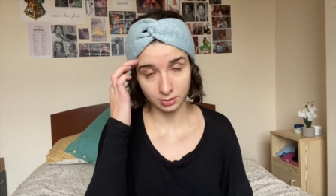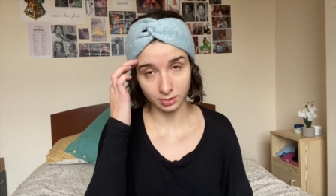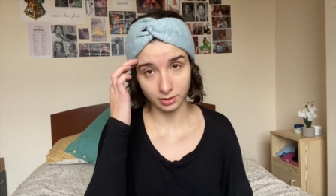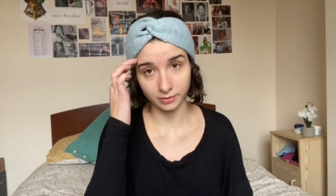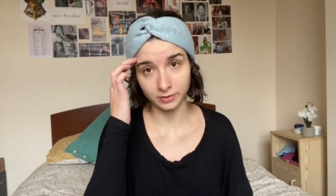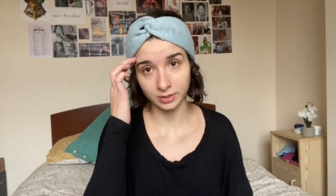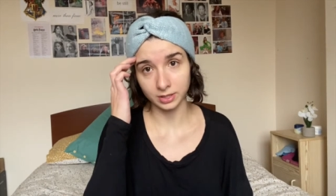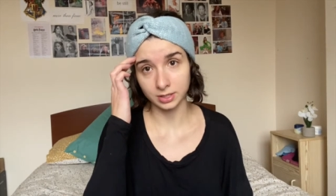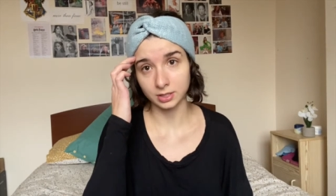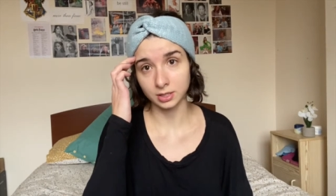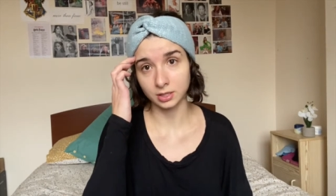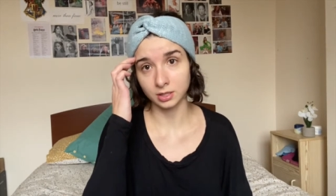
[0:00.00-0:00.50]

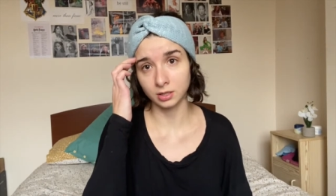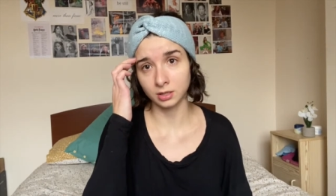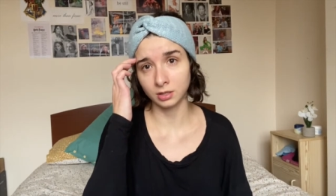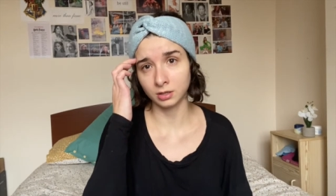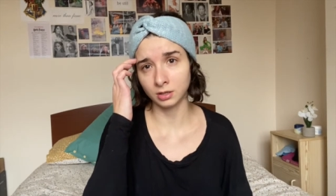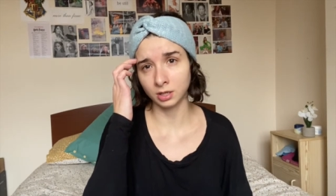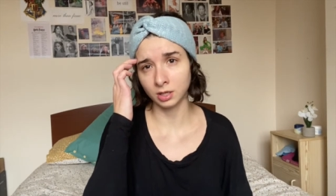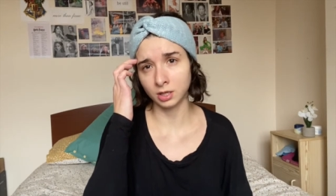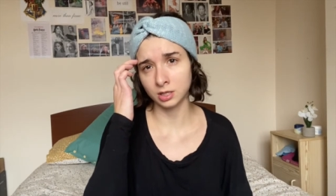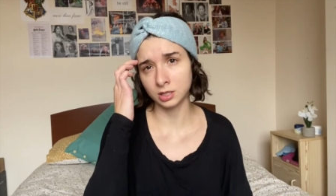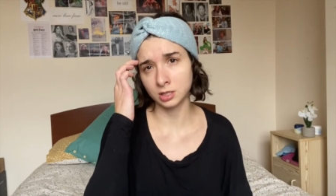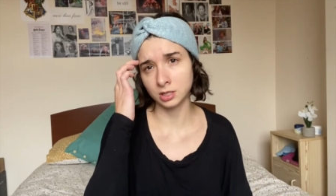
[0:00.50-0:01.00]
Obviously, you know,
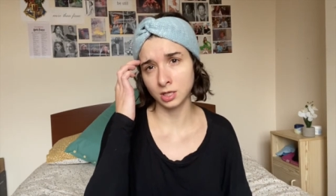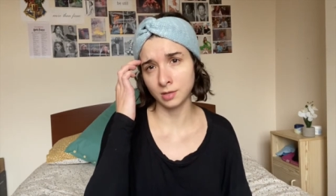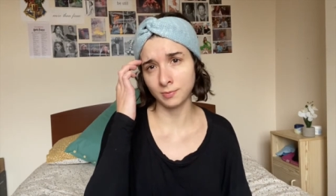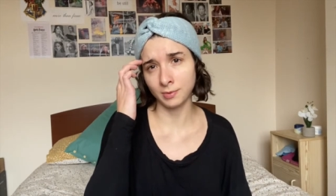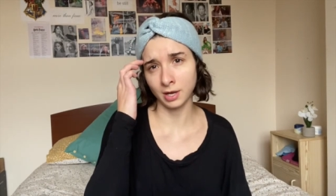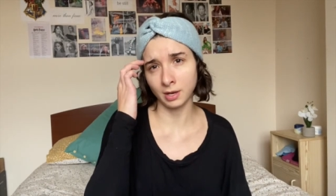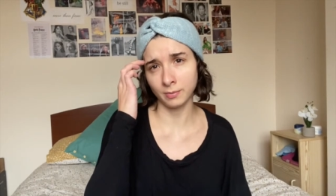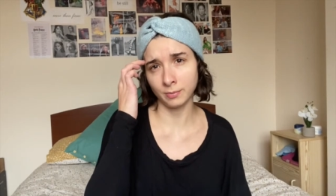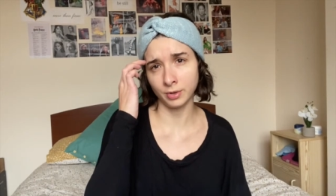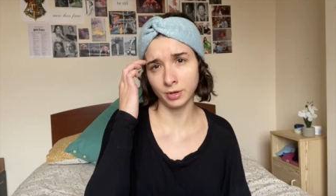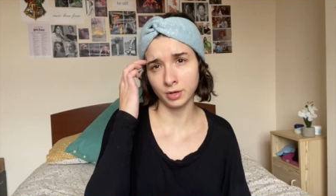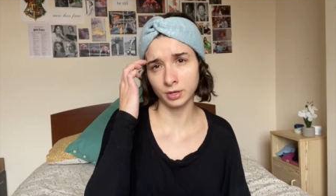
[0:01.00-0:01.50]
like, is she a
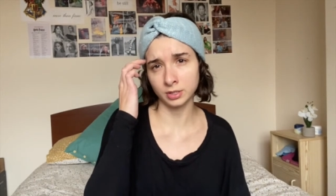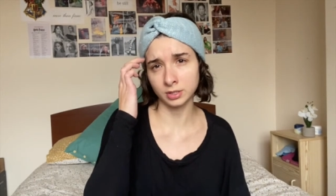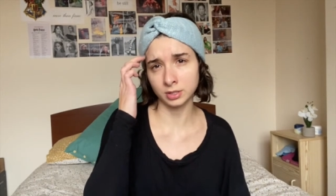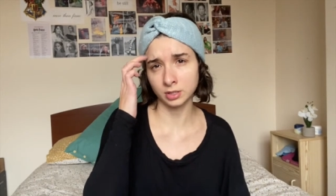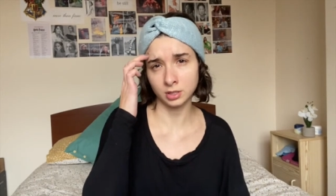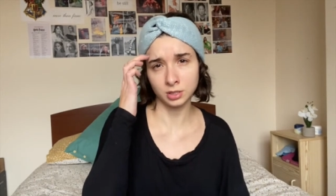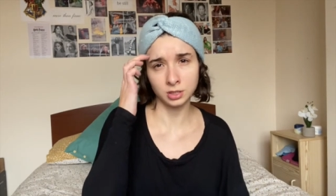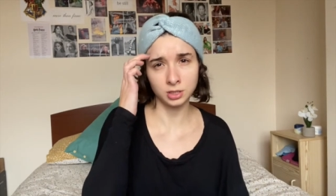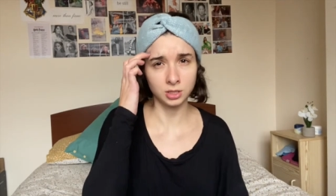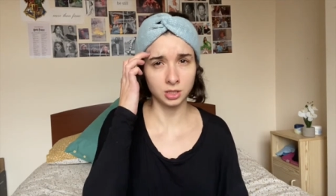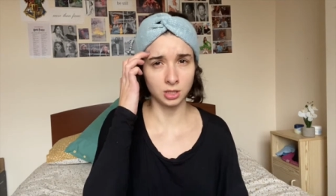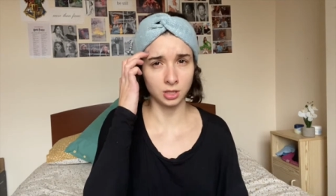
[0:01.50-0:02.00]
bad person?
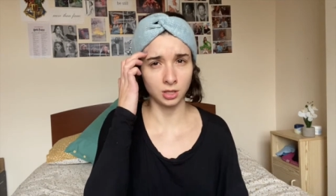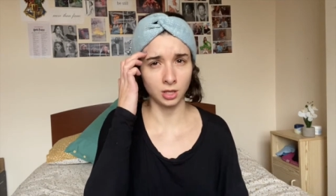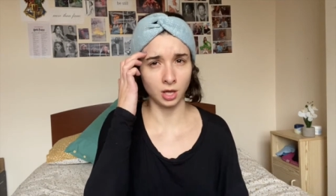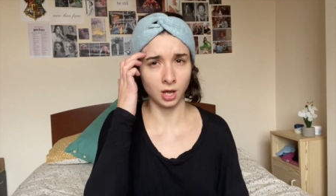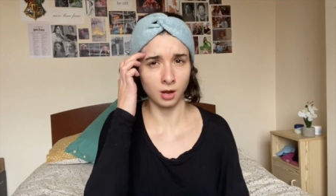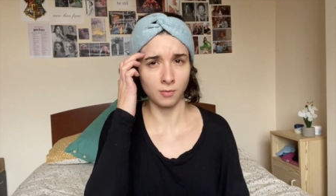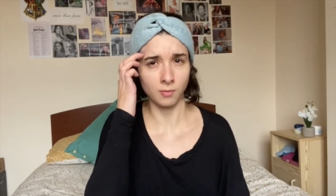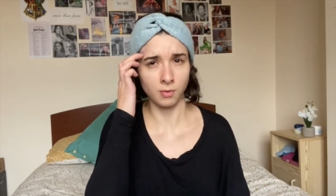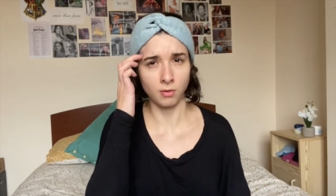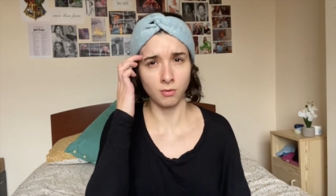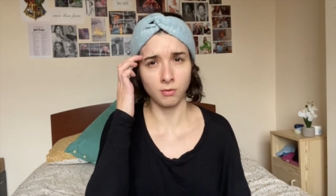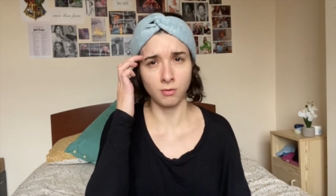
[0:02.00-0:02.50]
Is she a liar?
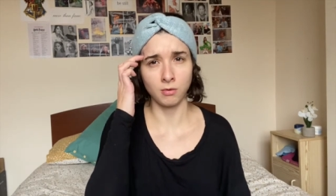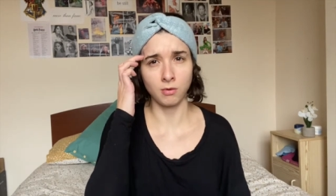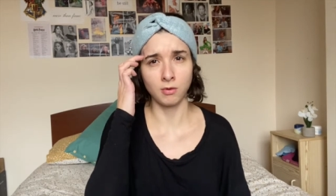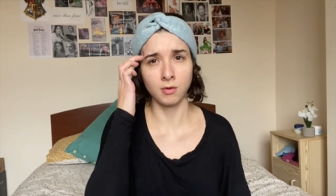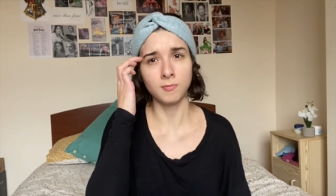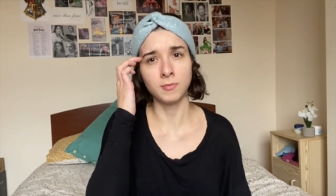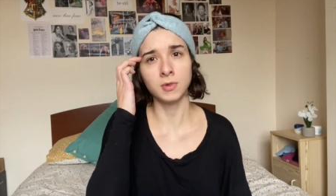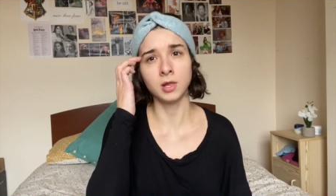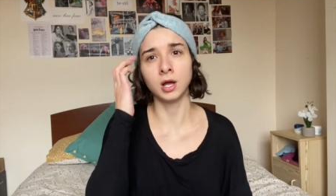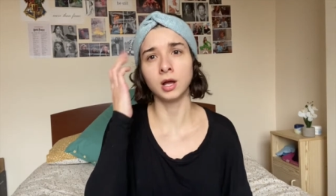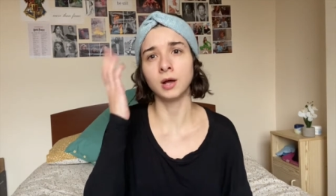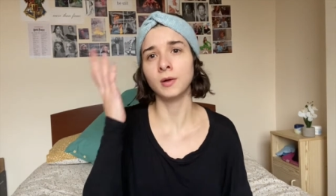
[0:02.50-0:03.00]
Blah, blah, blah,
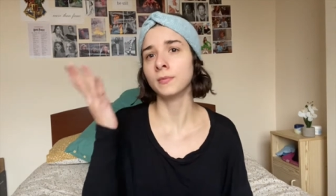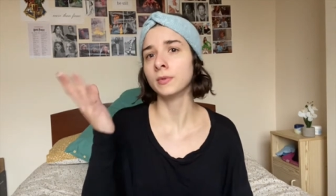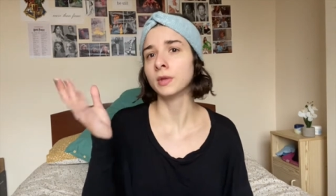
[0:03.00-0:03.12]
blah.